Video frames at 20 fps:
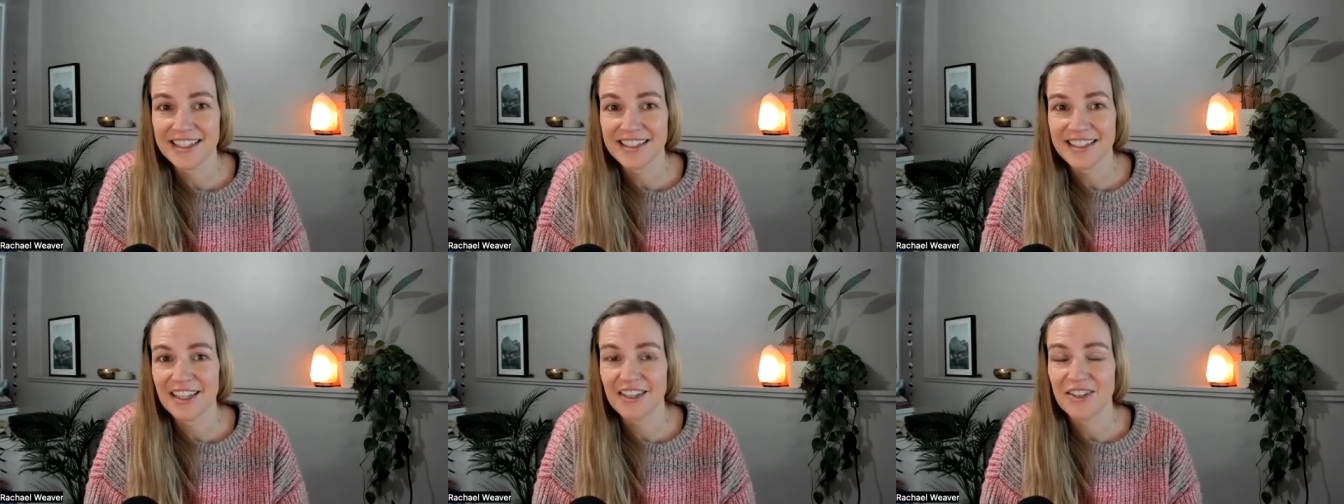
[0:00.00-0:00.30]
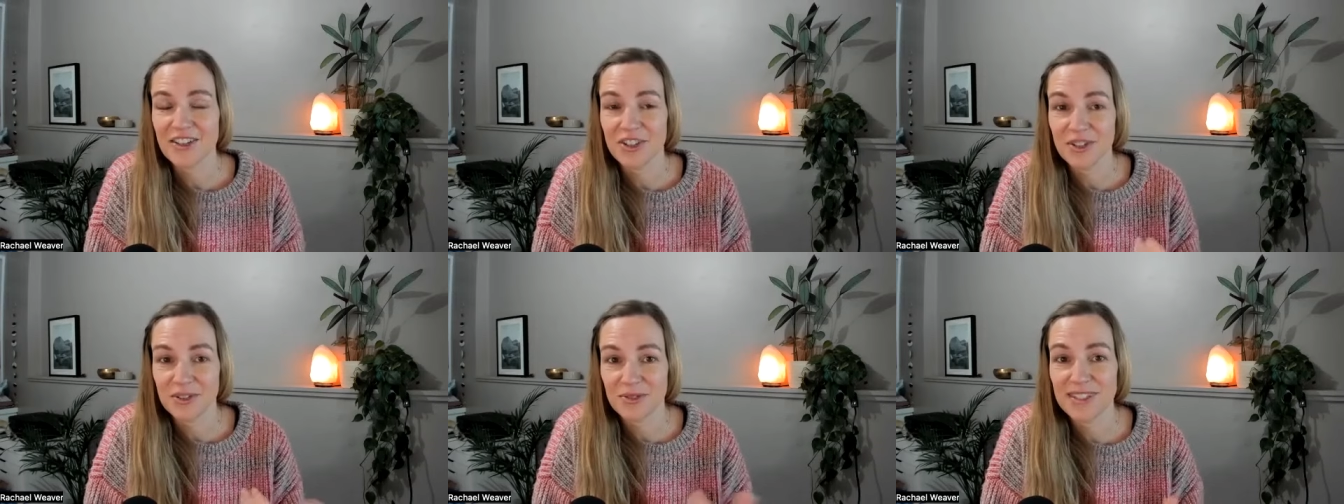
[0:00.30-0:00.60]

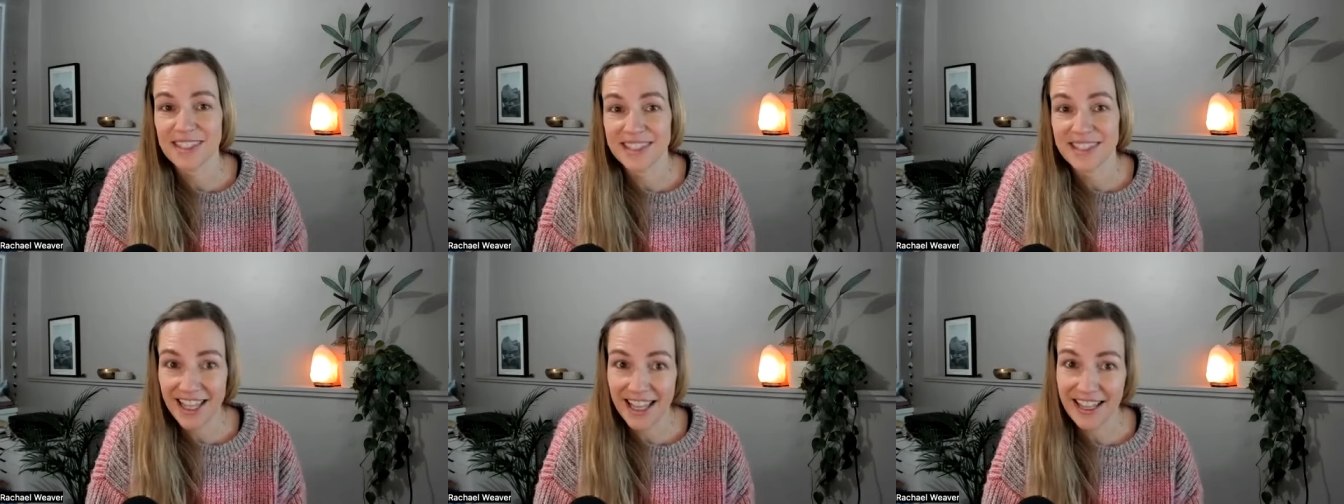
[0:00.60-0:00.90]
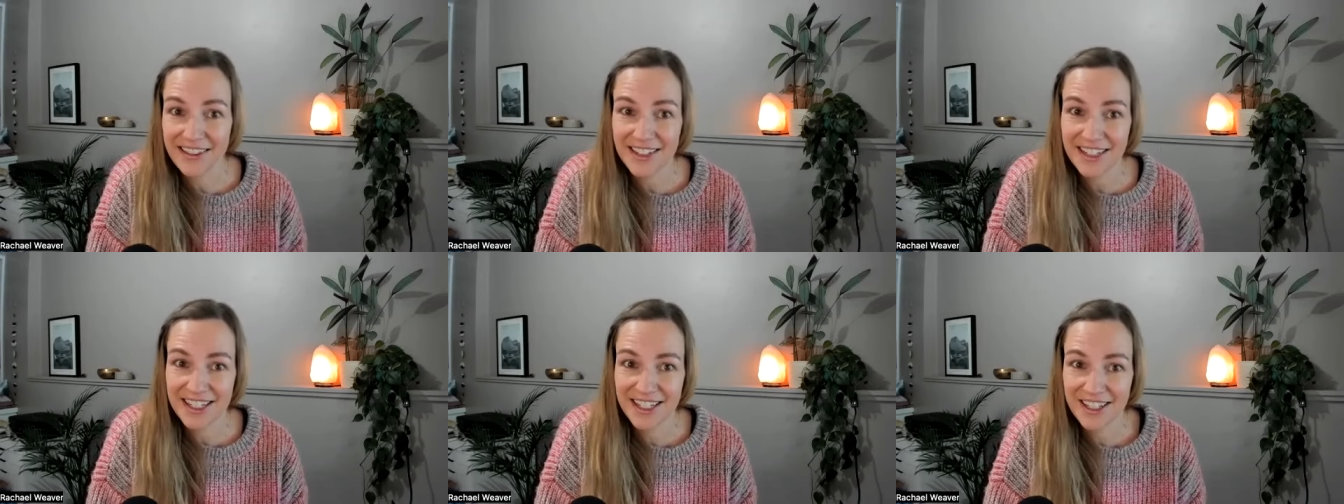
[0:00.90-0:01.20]
until you
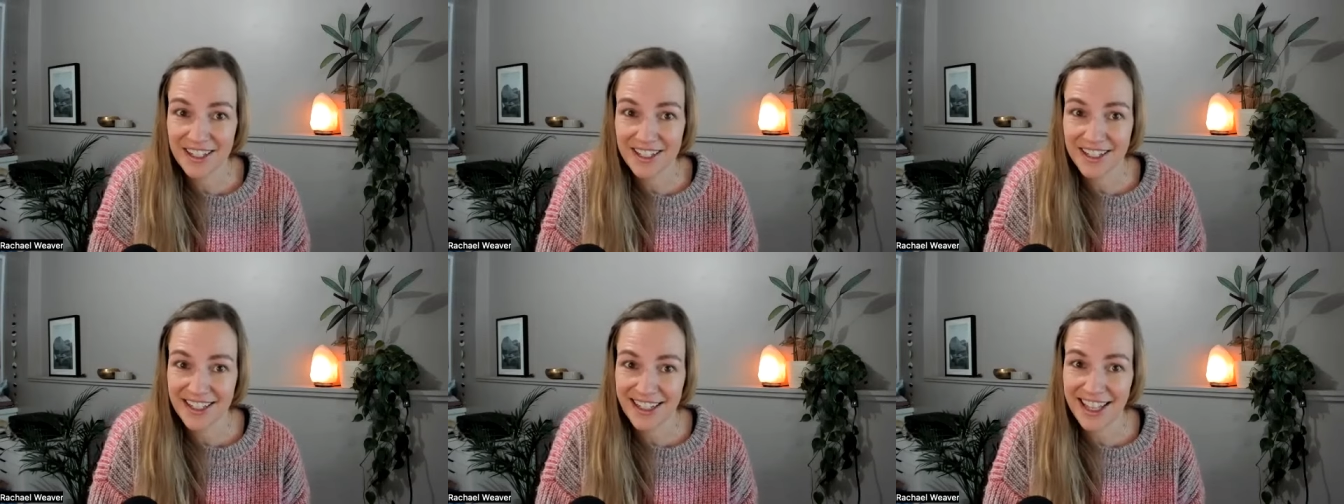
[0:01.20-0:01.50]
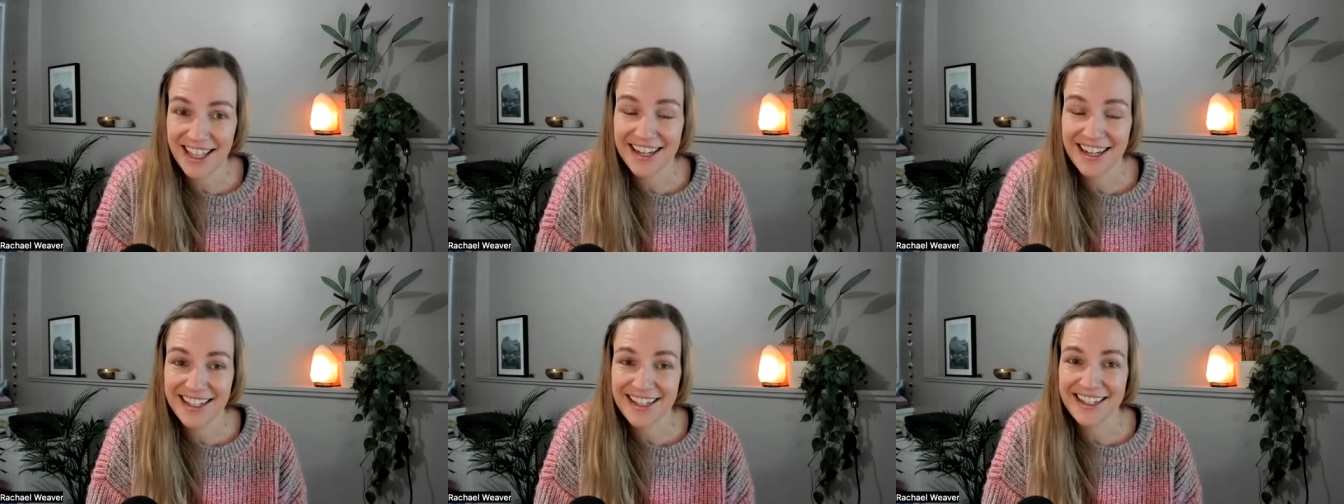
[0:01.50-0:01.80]
decide that you're
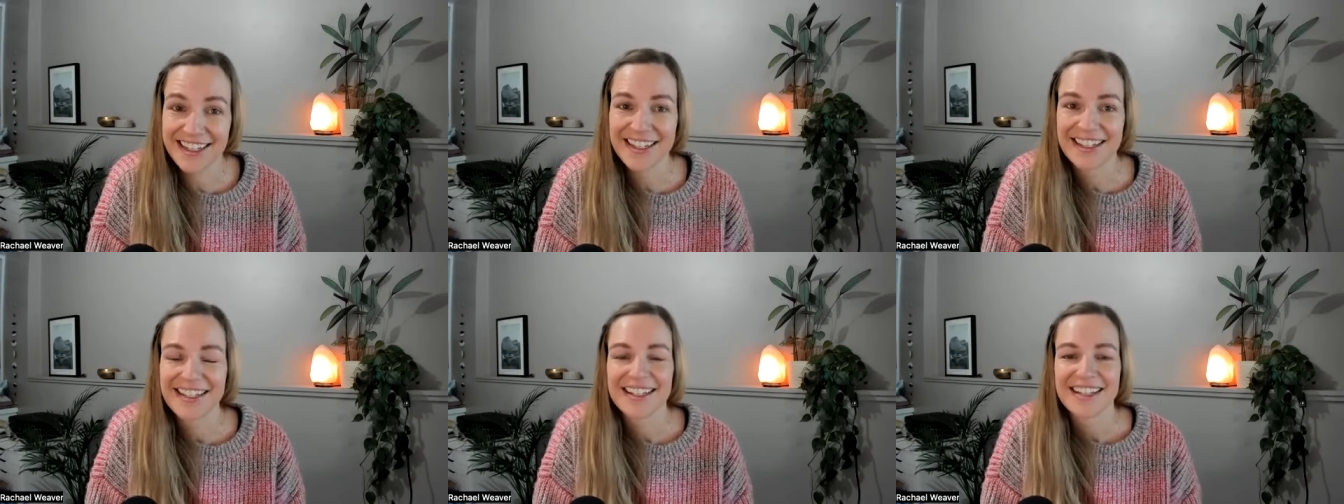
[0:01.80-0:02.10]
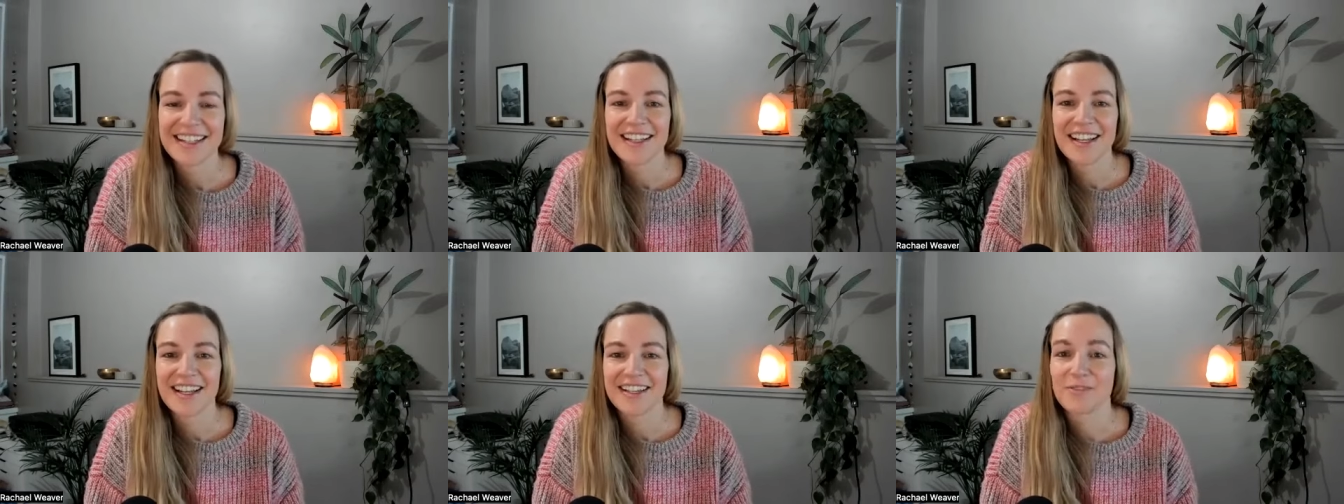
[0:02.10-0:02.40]
good at it.
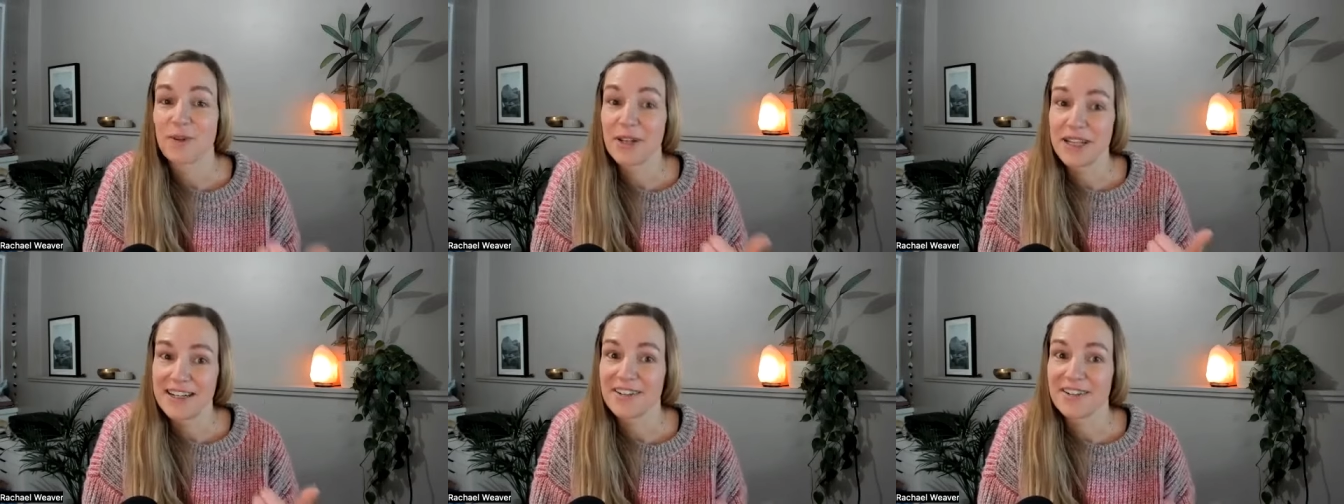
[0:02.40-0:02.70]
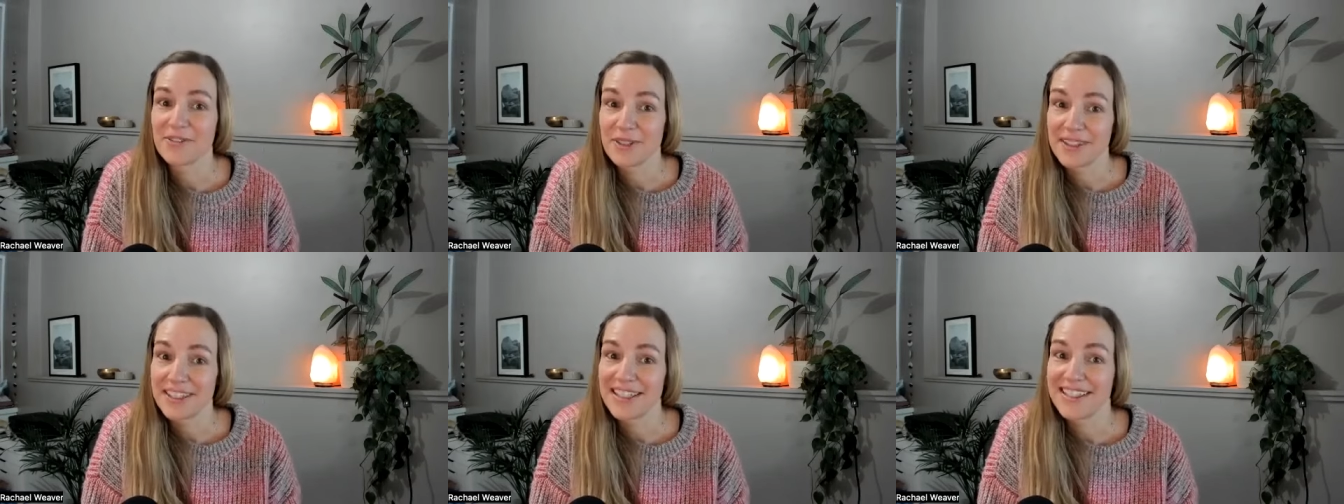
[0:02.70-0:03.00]
I
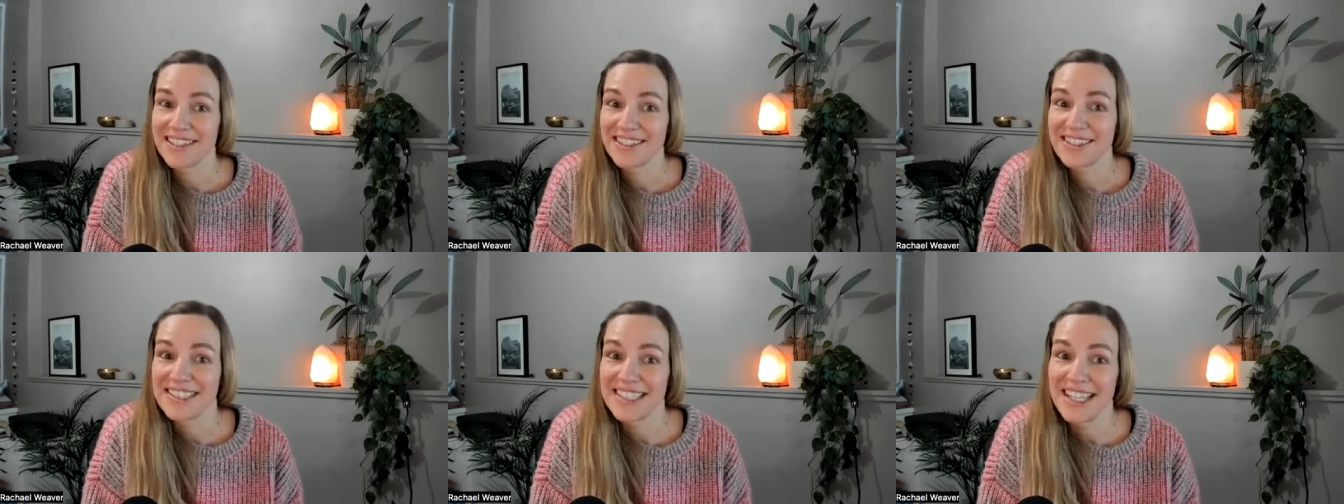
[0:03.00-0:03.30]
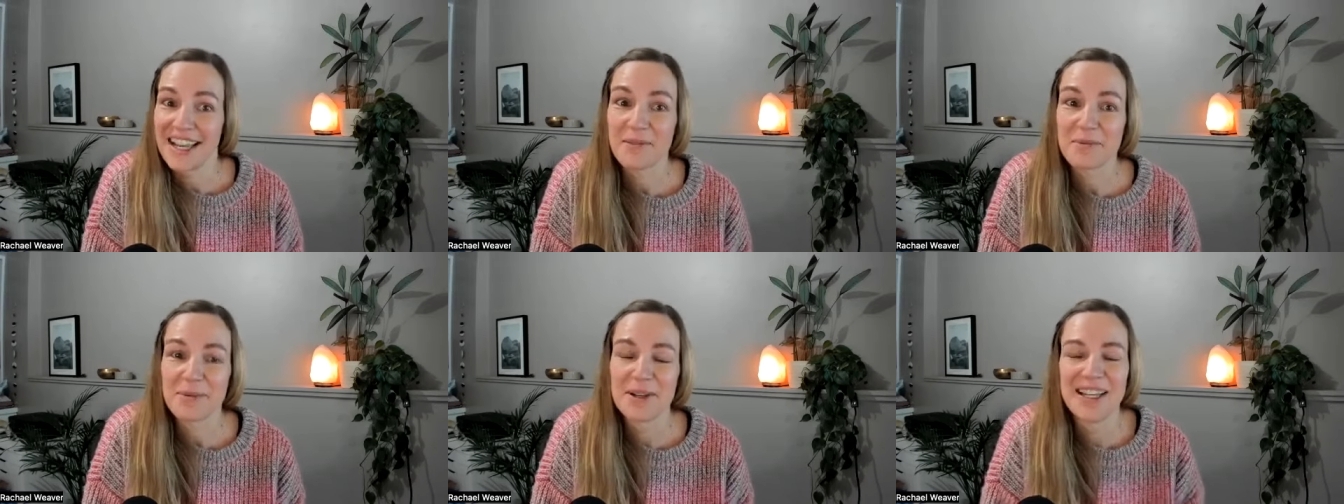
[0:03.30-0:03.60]
waited a really long
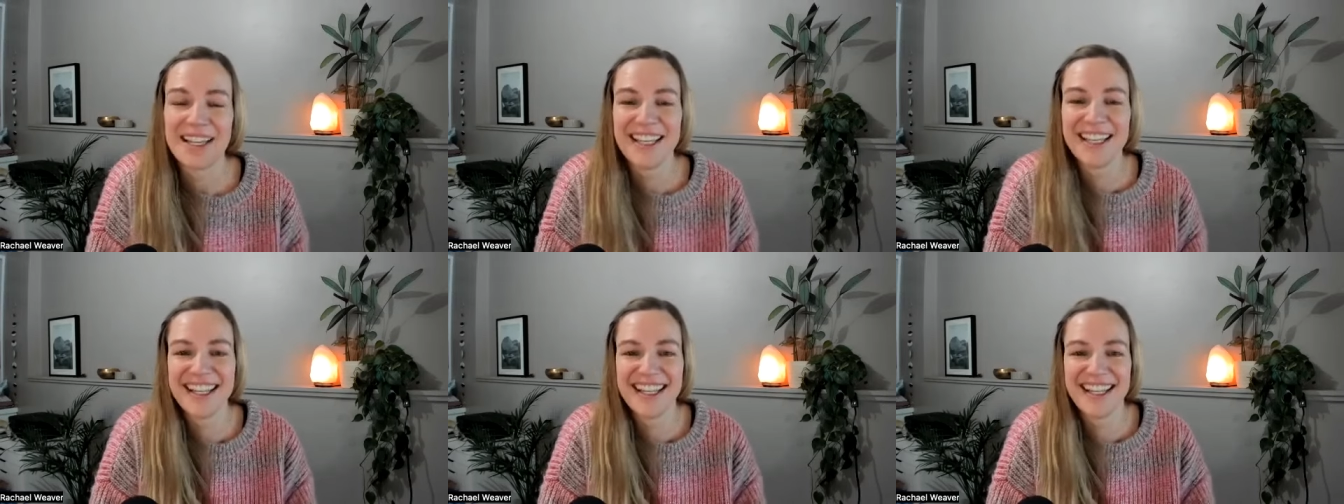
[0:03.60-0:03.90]
time